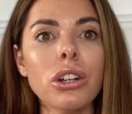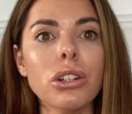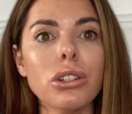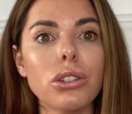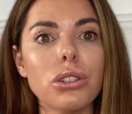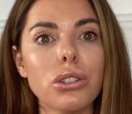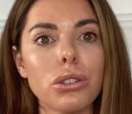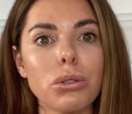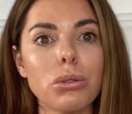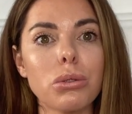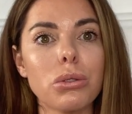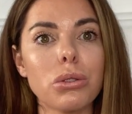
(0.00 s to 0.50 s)

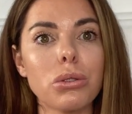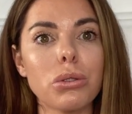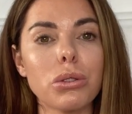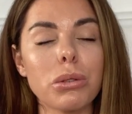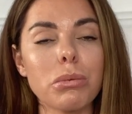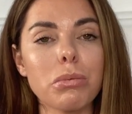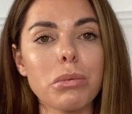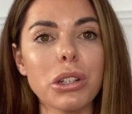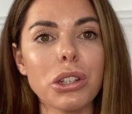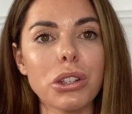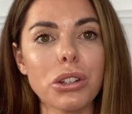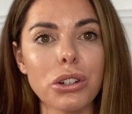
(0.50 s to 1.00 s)
do
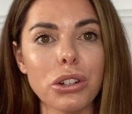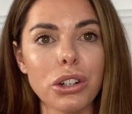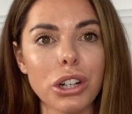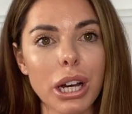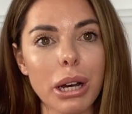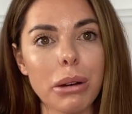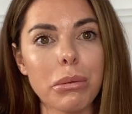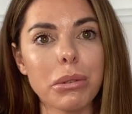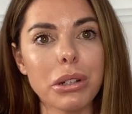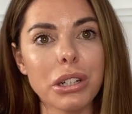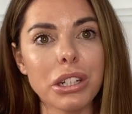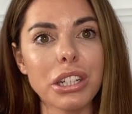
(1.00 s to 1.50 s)
them where you can go
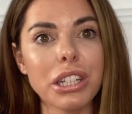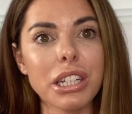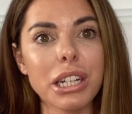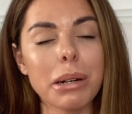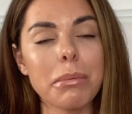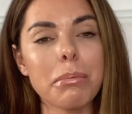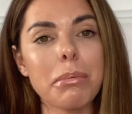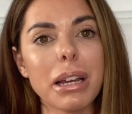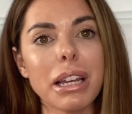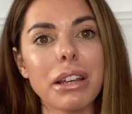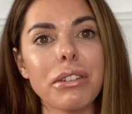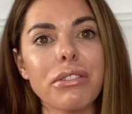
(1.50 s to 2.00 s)
in and you
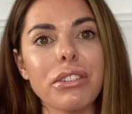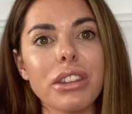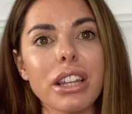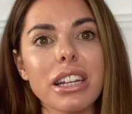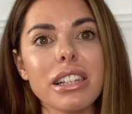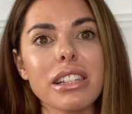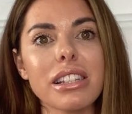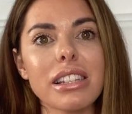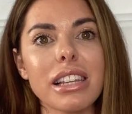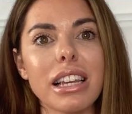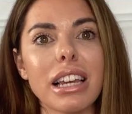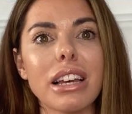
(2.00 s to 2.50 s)
can pay for
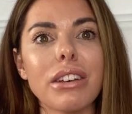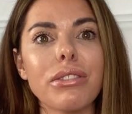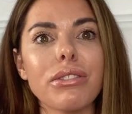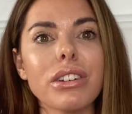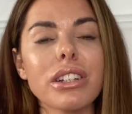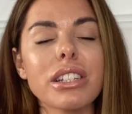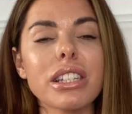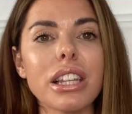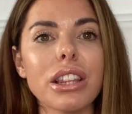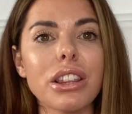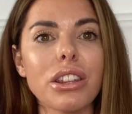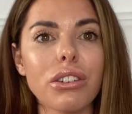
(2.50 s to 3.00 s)
that
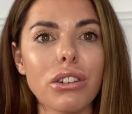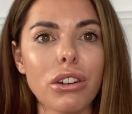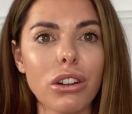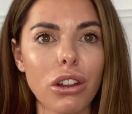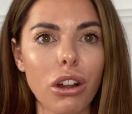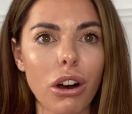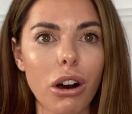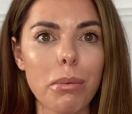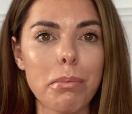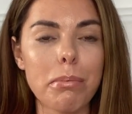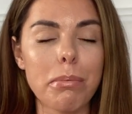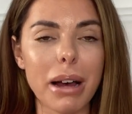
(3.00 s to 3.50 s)
service. They're a
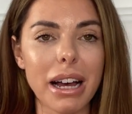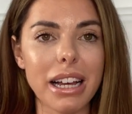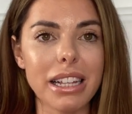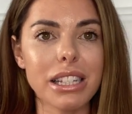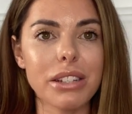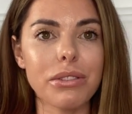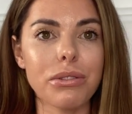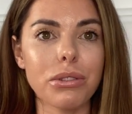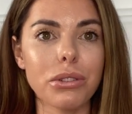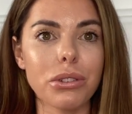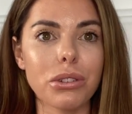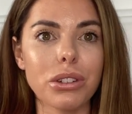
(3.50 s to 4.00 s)
lot
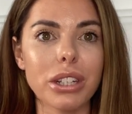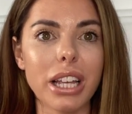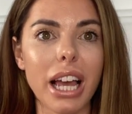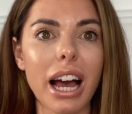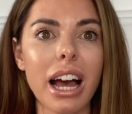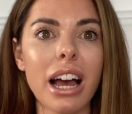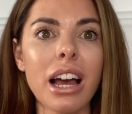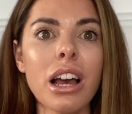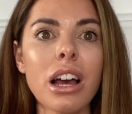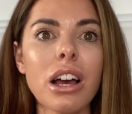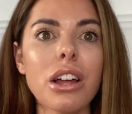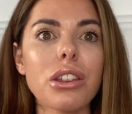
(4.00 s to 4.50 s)
better for you,
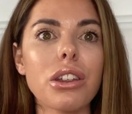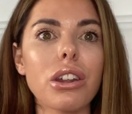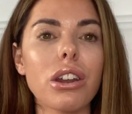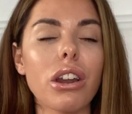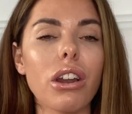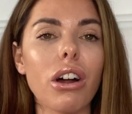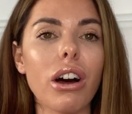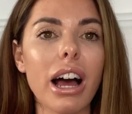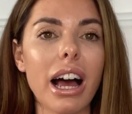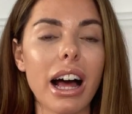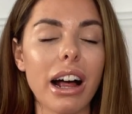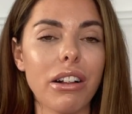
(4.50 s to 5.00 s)
they're a
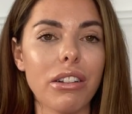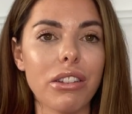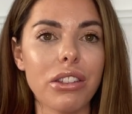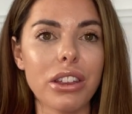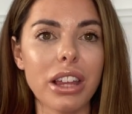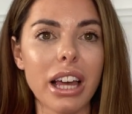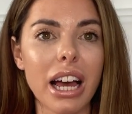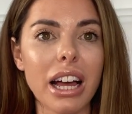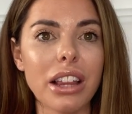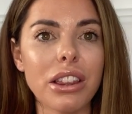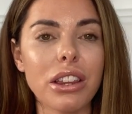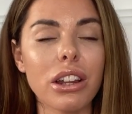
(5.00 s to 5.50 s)
lot
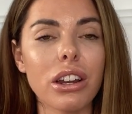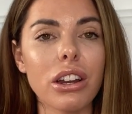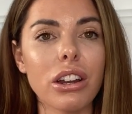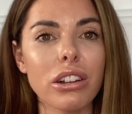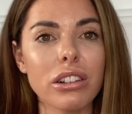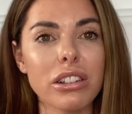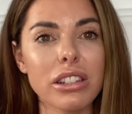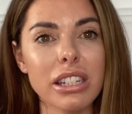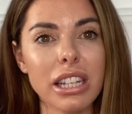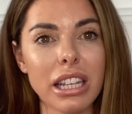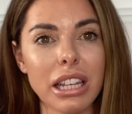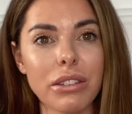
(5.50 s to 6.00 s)
healthier and a
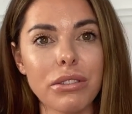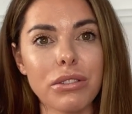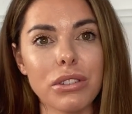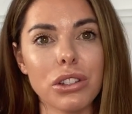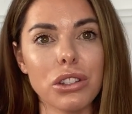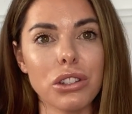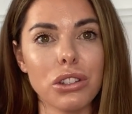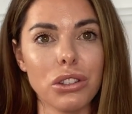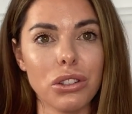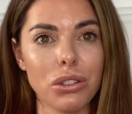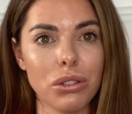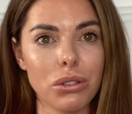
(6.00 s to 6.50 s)
lot safer
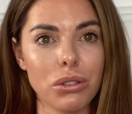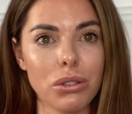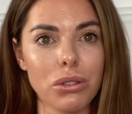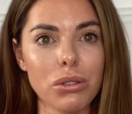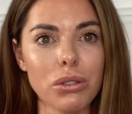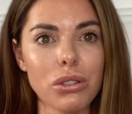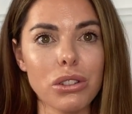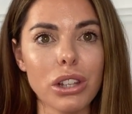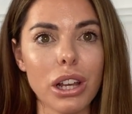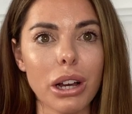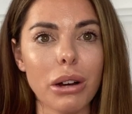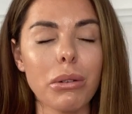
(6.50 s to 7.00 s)
to
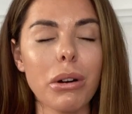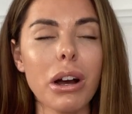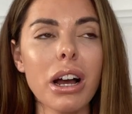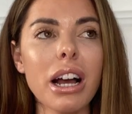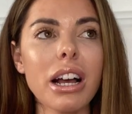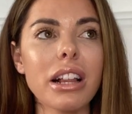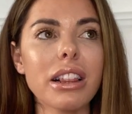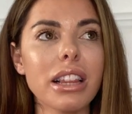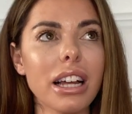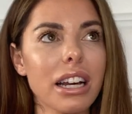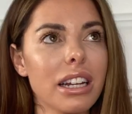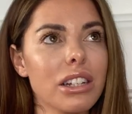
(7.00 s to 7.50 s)
use, so
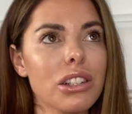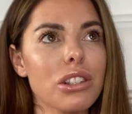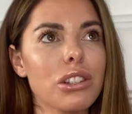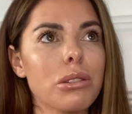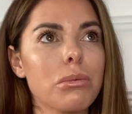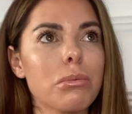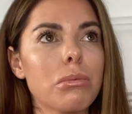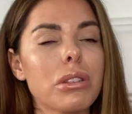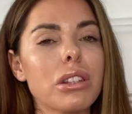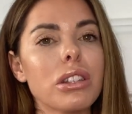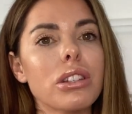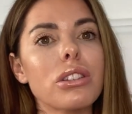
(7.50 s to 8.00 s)
that is
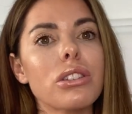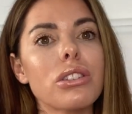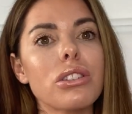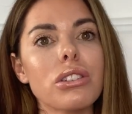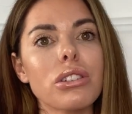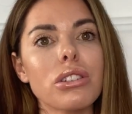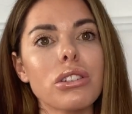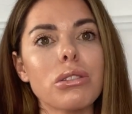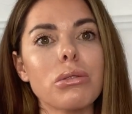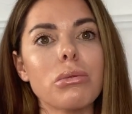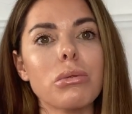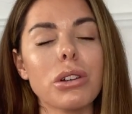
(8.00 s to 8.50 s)
something
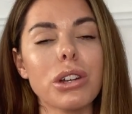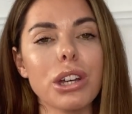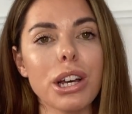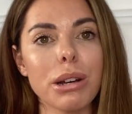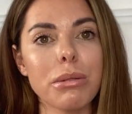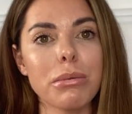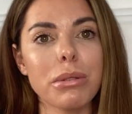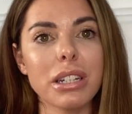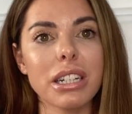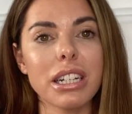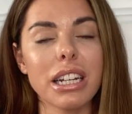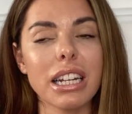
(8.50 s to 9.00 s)
to go
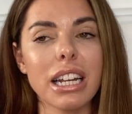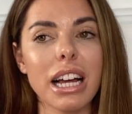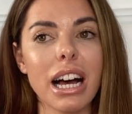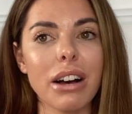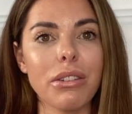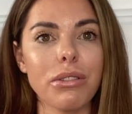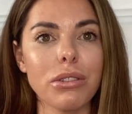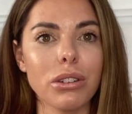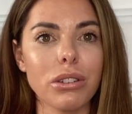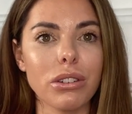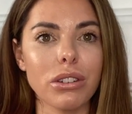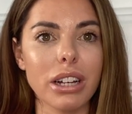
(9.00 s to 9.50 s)
in and
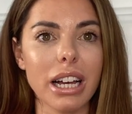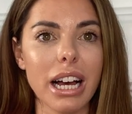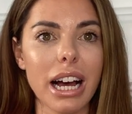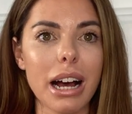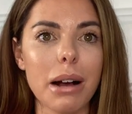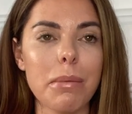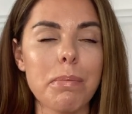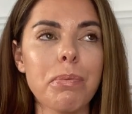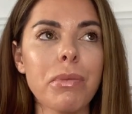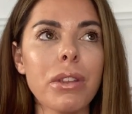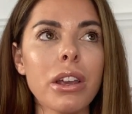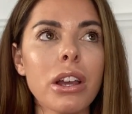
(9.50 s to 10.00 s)
have a look at.